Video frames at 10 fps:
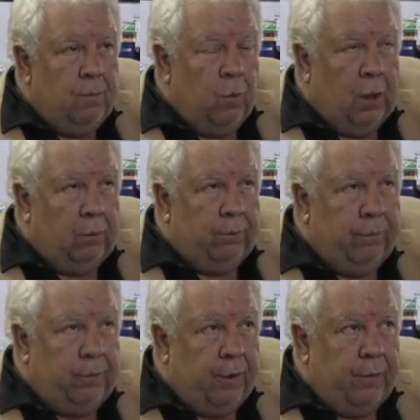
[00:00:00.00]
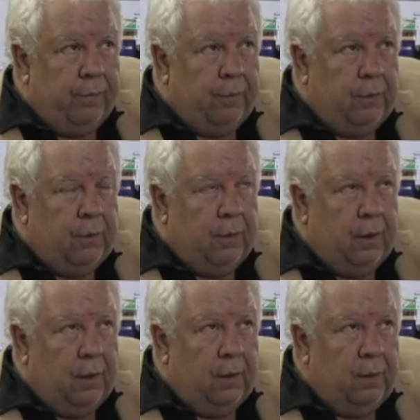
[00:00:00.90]
well, they're not. They're,
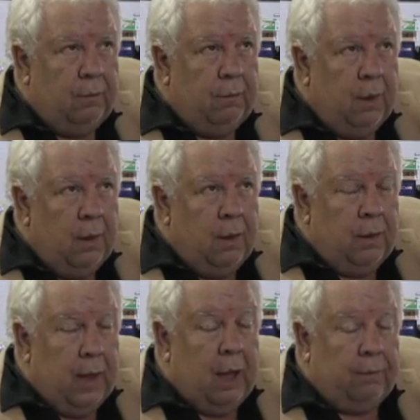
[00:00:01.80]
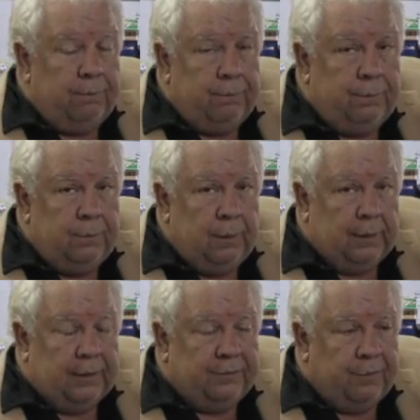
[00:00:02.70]
uh, yeah, I
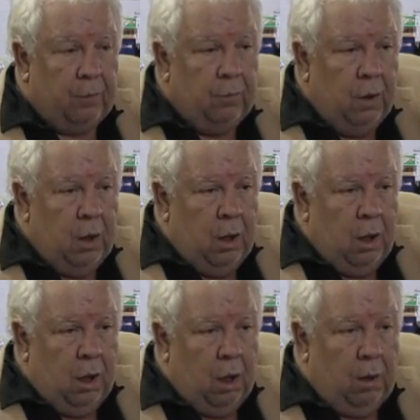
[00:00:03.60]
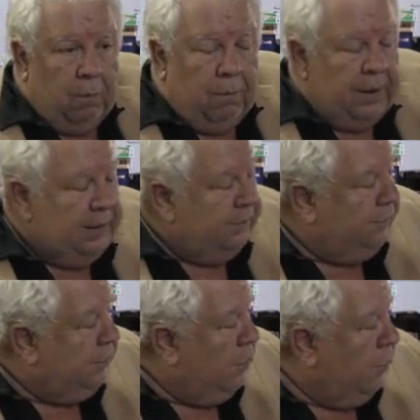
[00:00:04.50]
guess so. Um, and
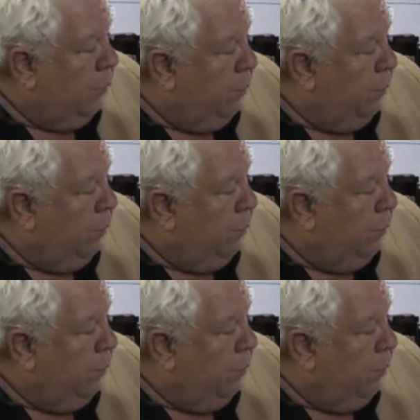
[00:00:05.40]
so